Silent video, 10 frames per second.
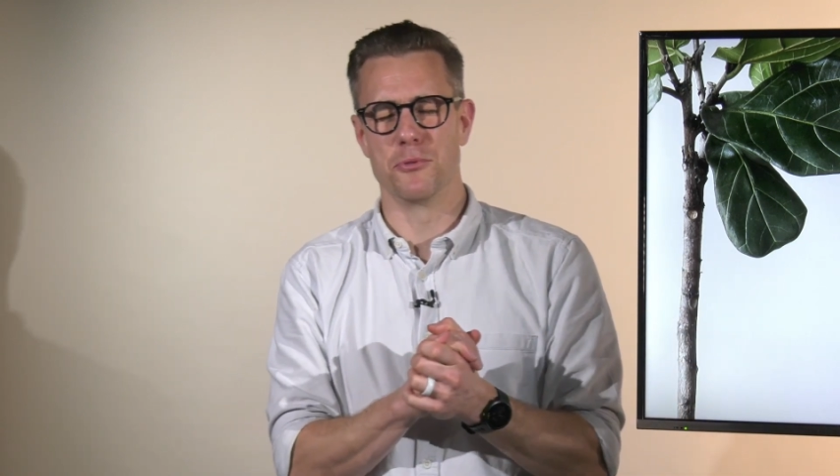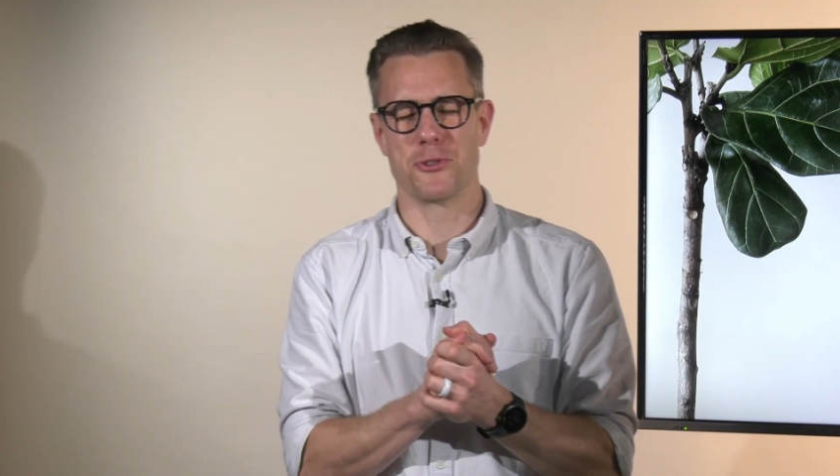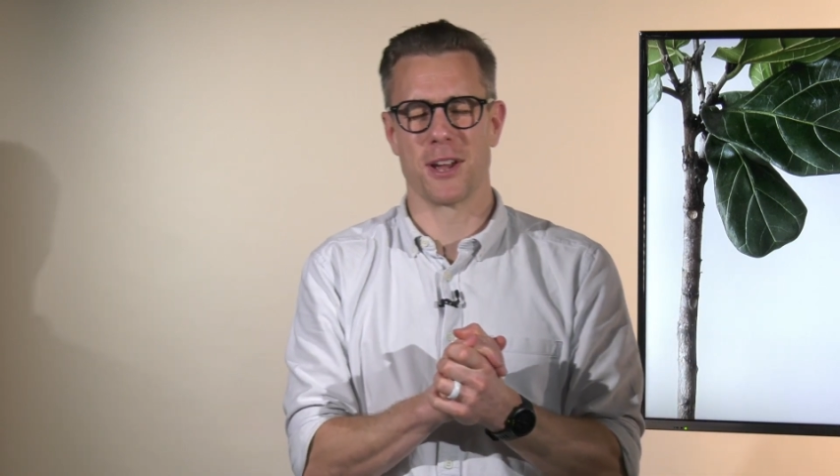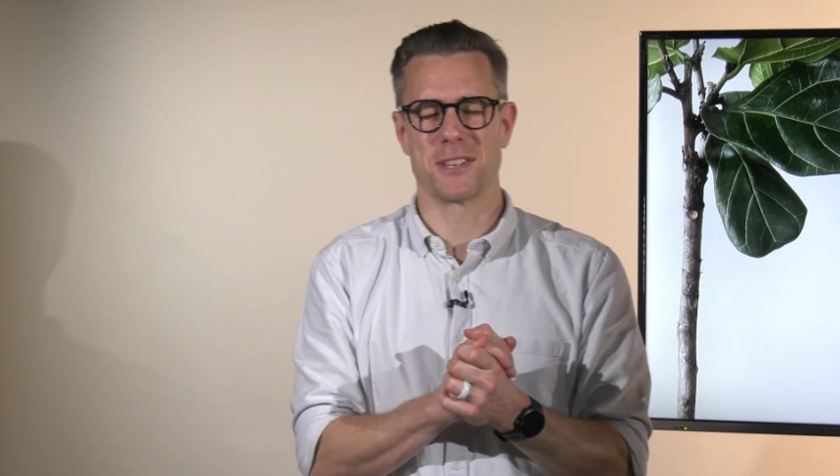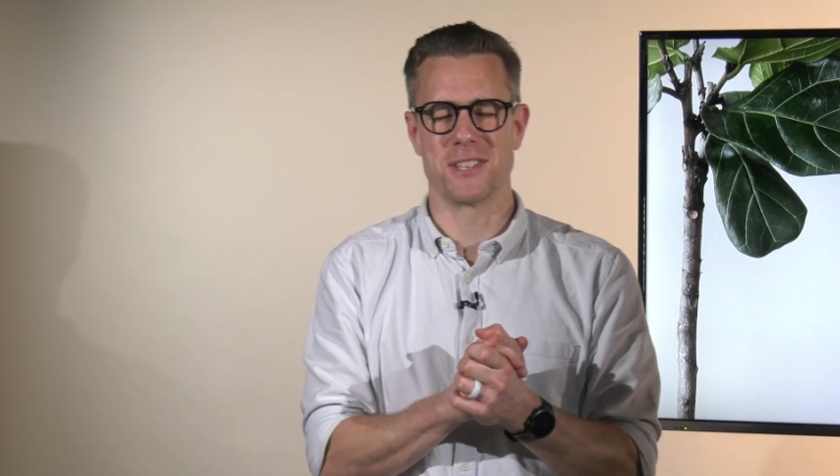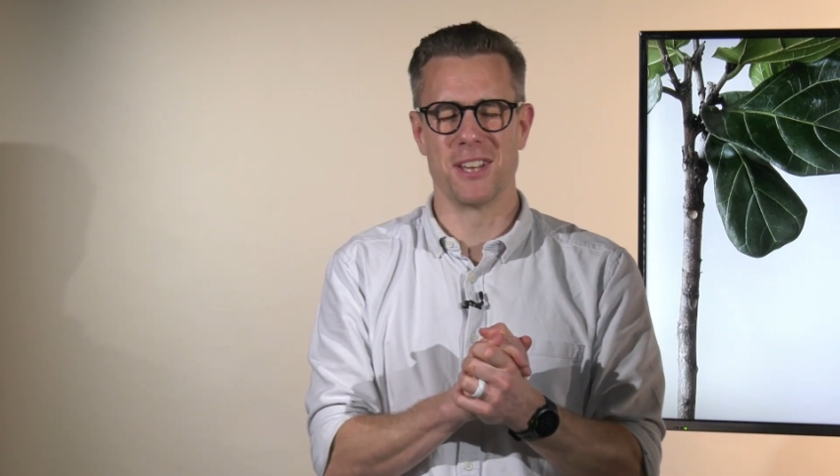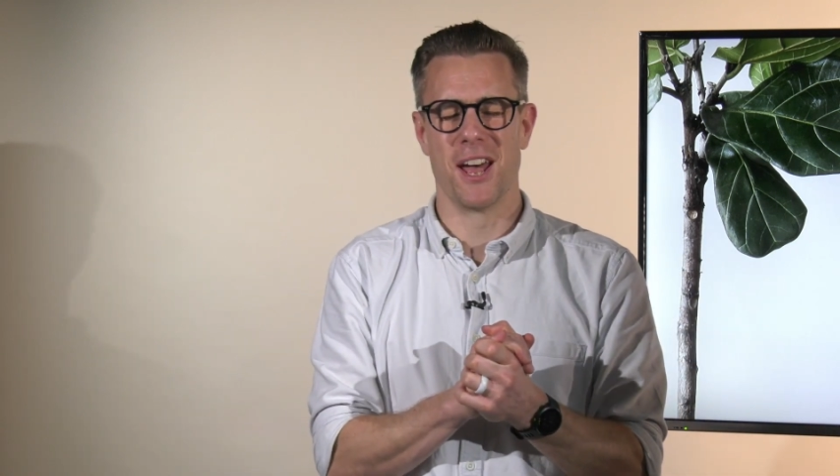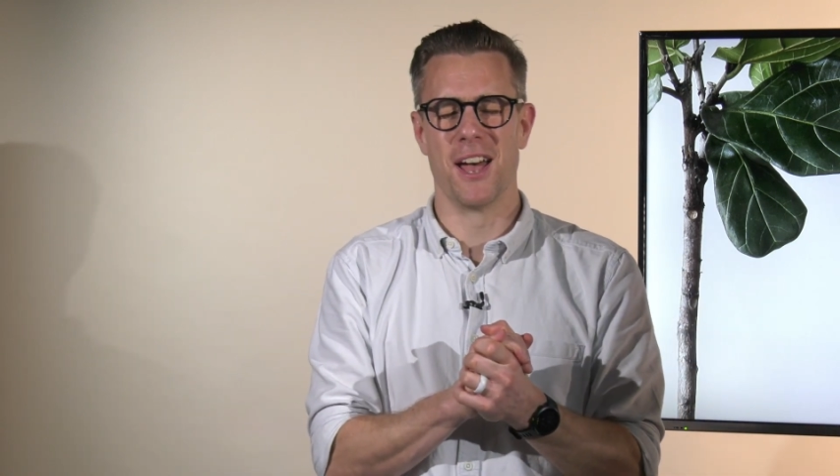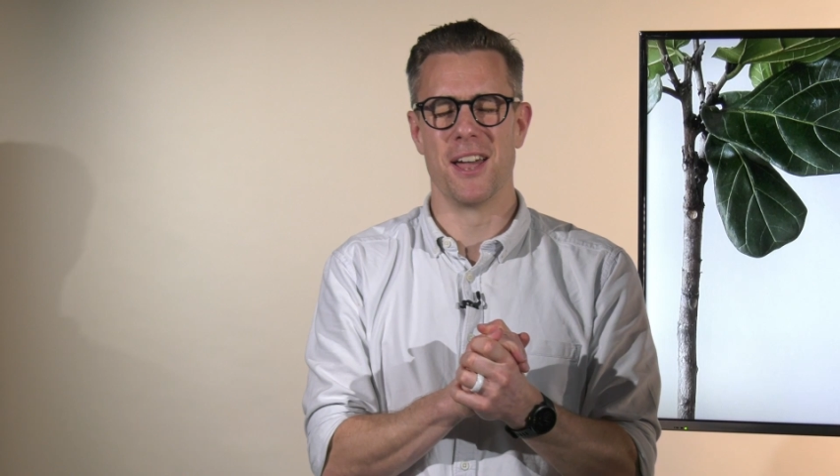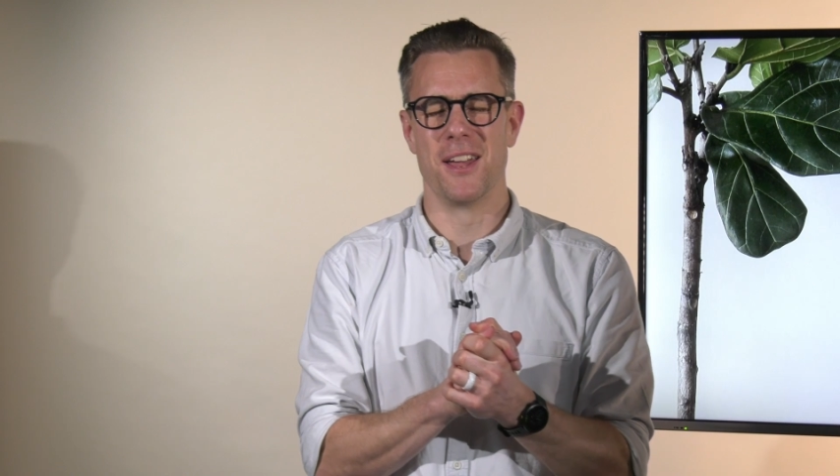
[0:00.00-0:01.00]
trust
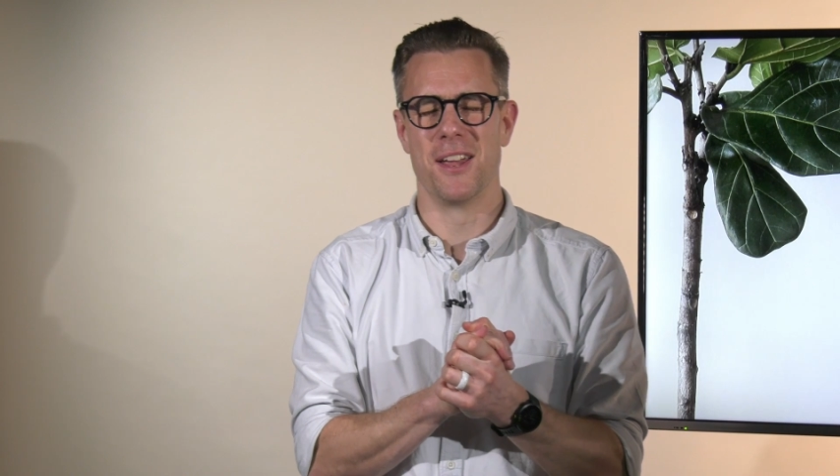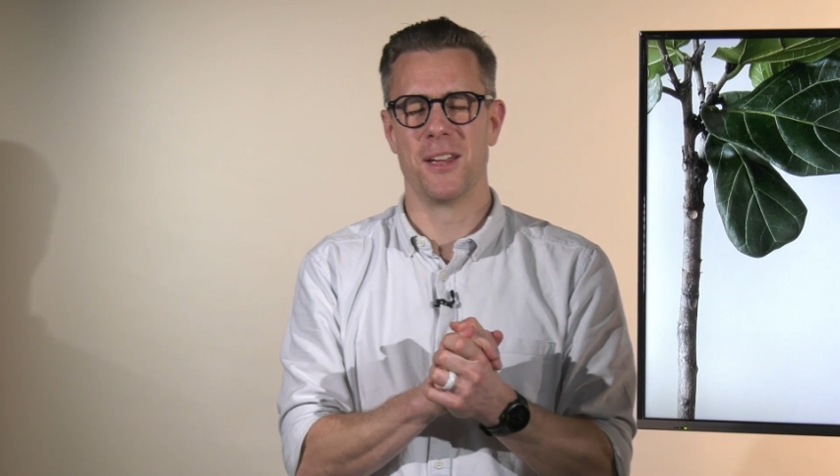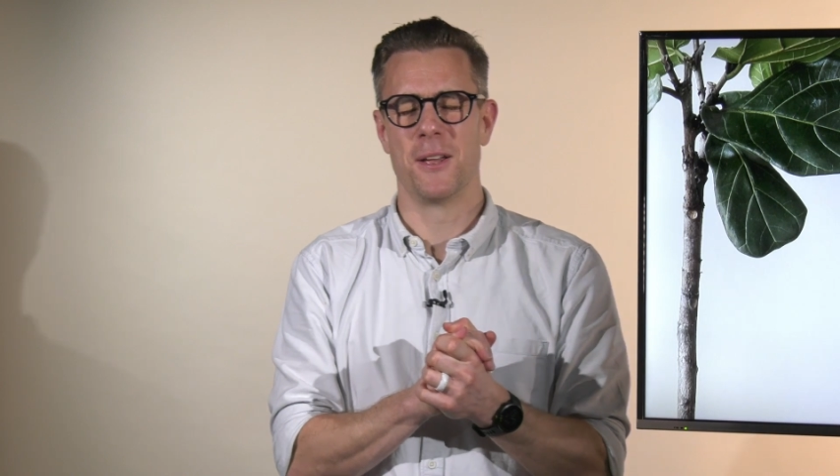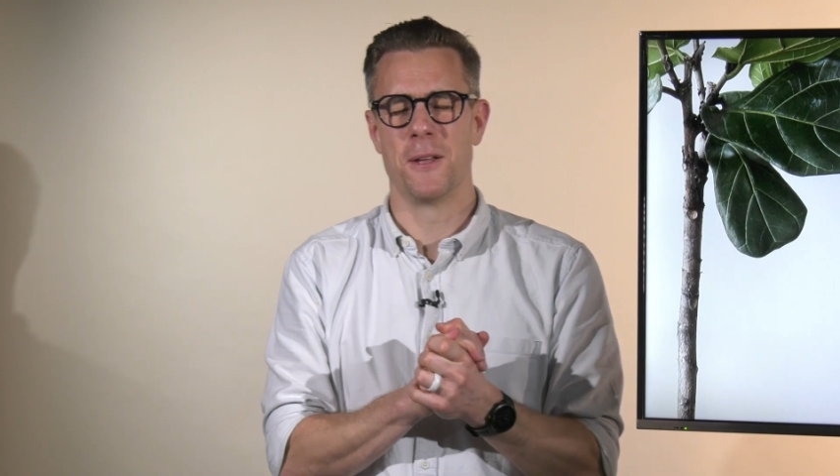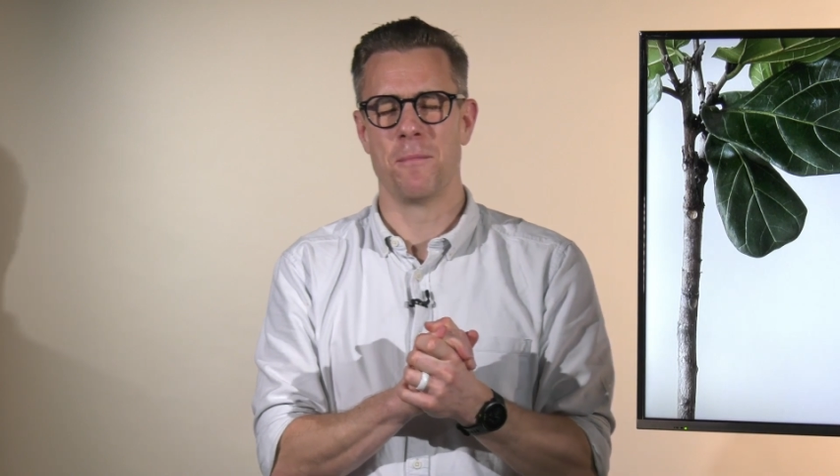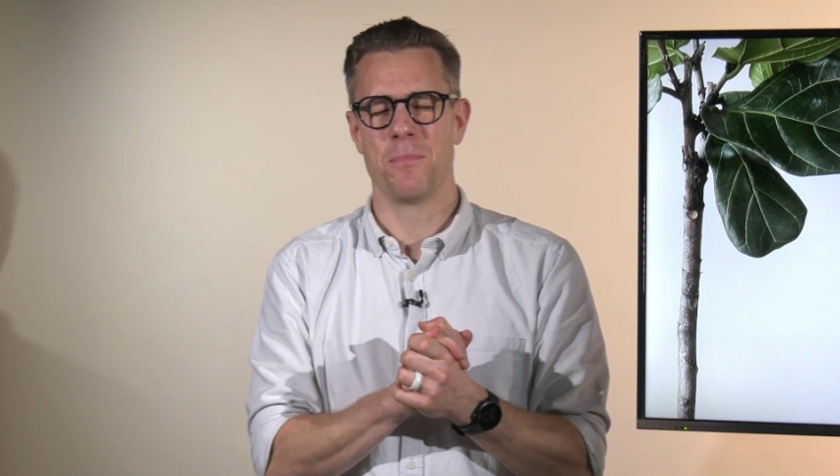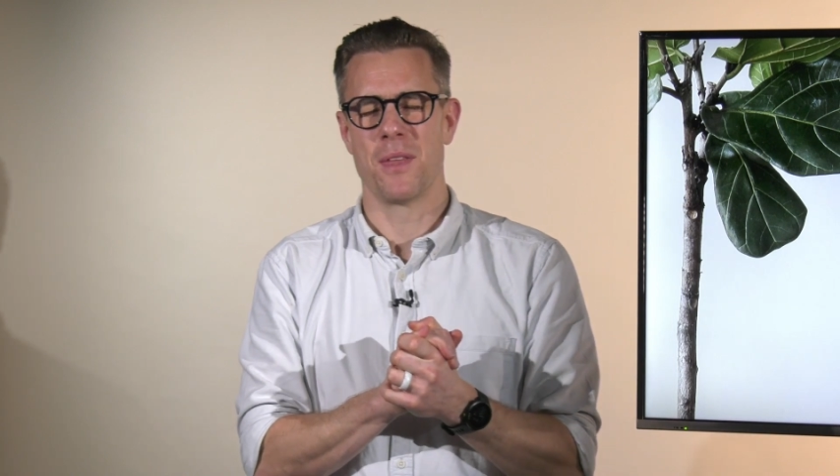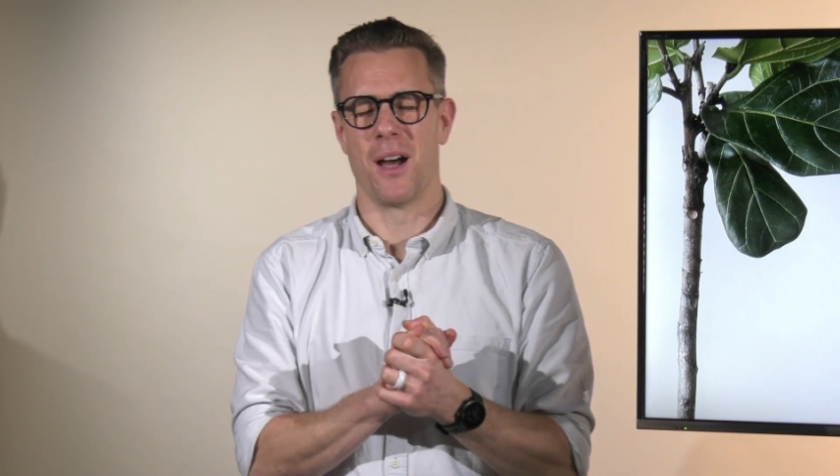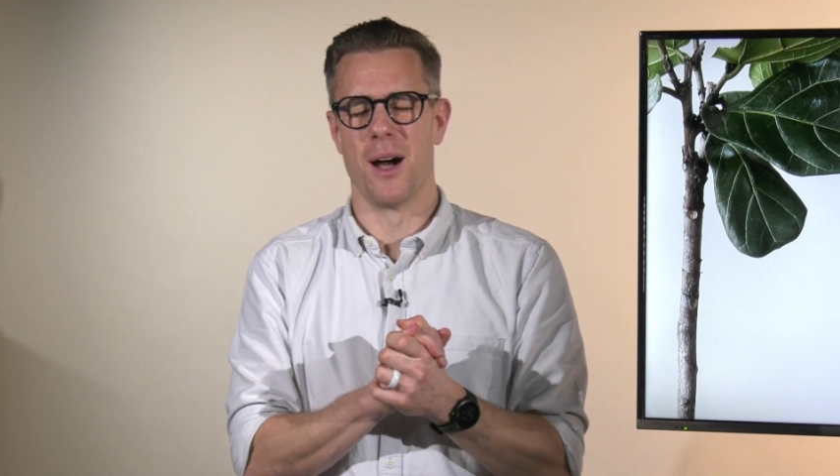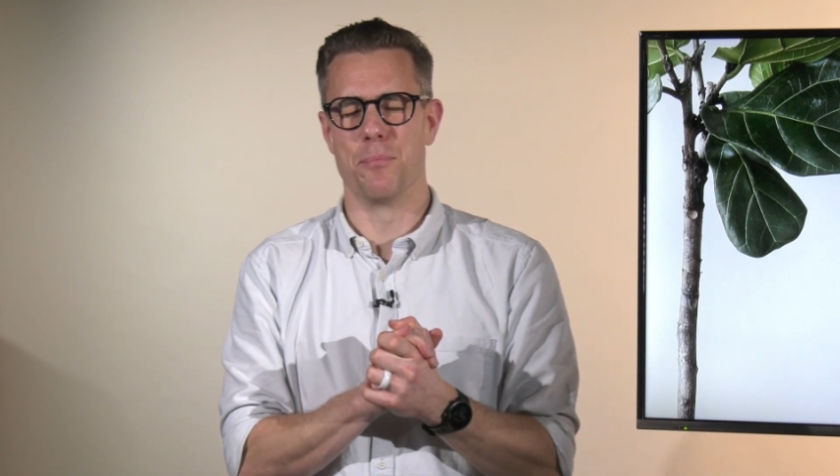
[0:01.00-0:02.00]
today.
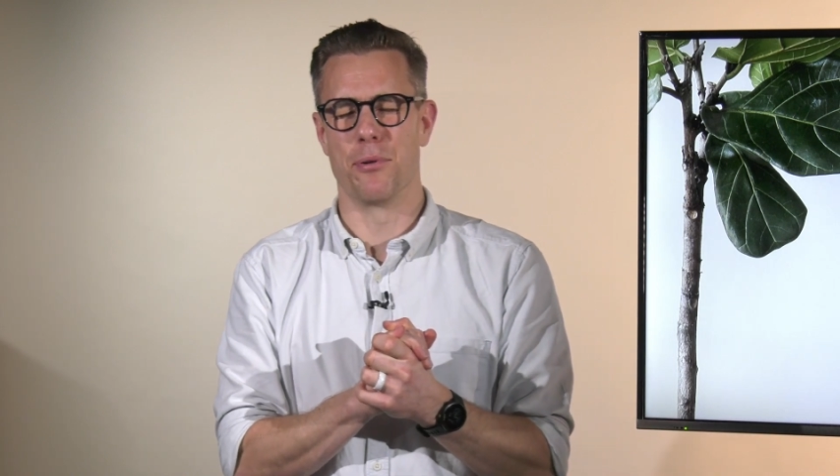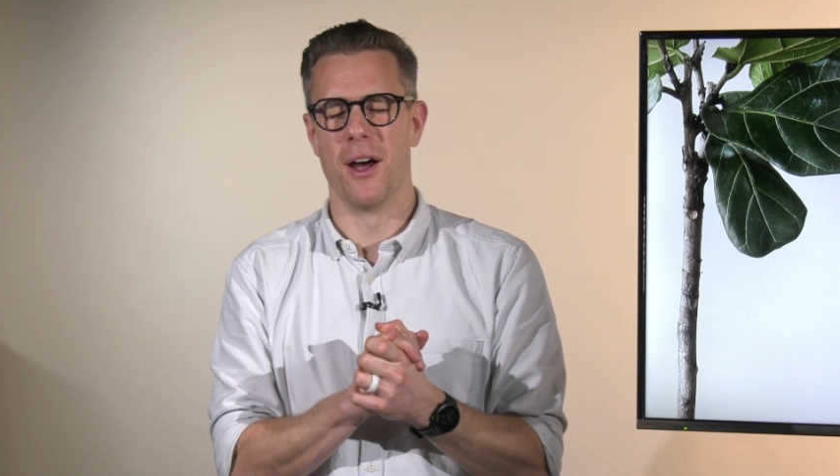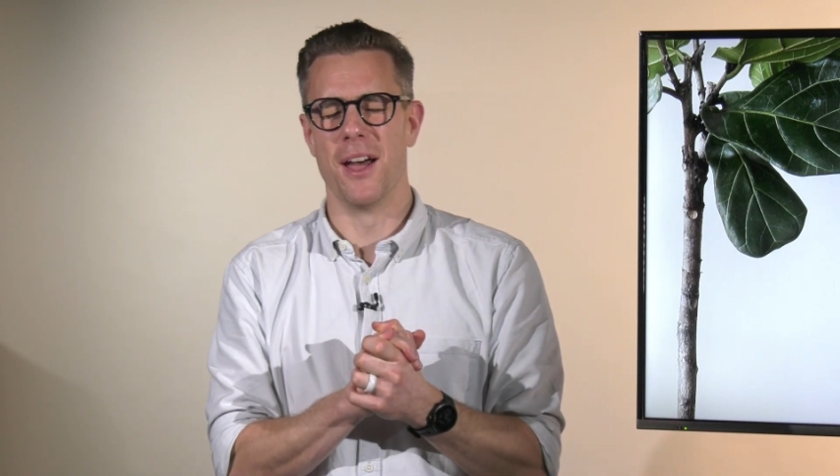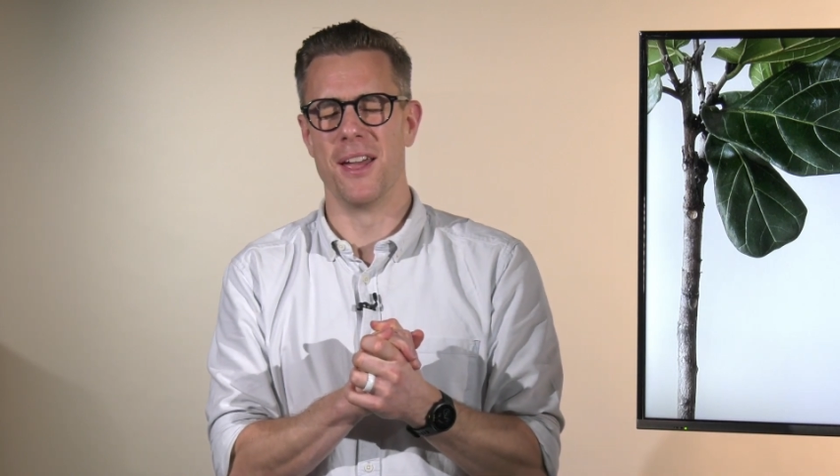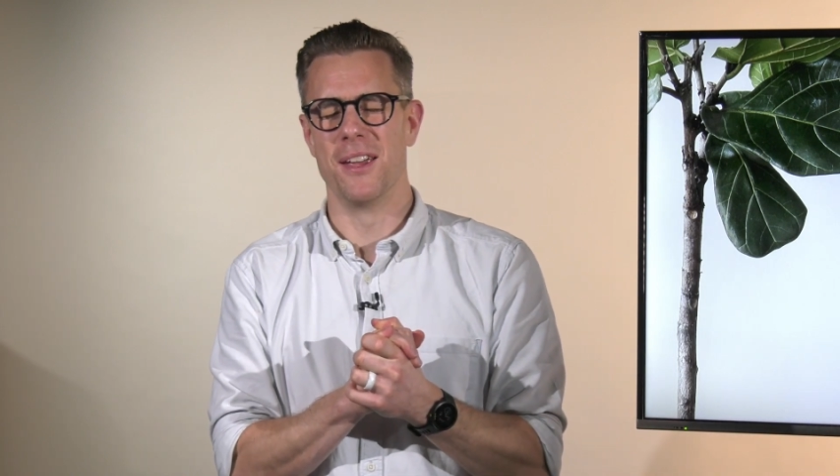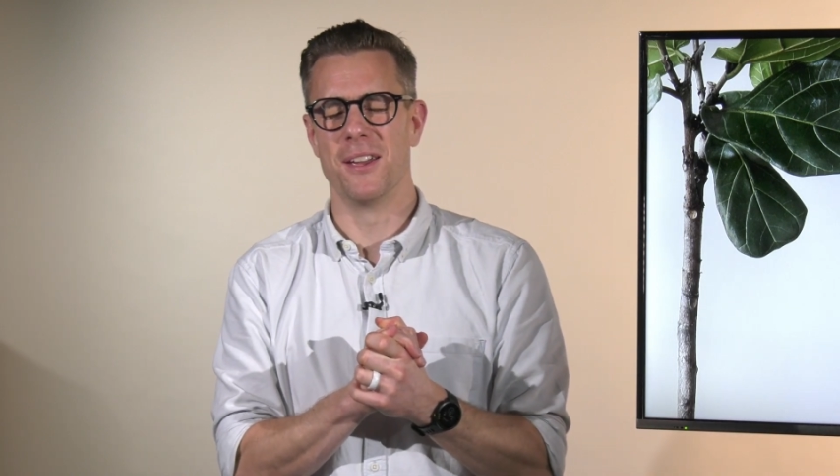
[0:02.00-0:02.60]
I pray,